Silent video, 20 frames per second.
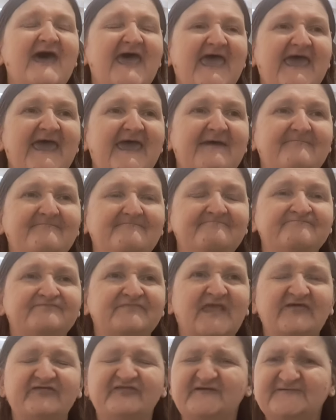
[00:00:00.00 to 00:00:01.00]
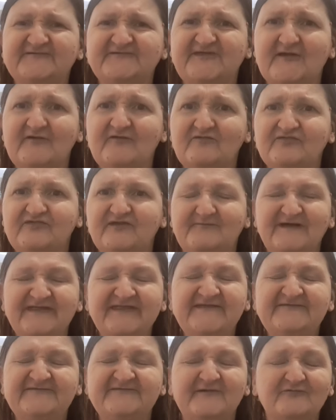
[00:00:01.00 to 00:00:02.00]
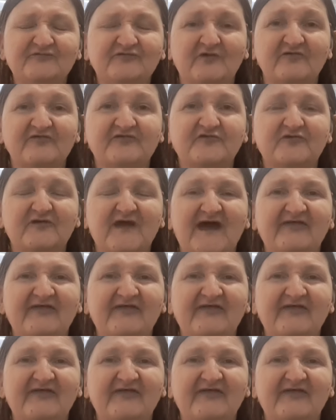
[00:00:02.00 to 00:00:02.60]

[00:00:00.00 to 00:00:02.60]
The money's still not through.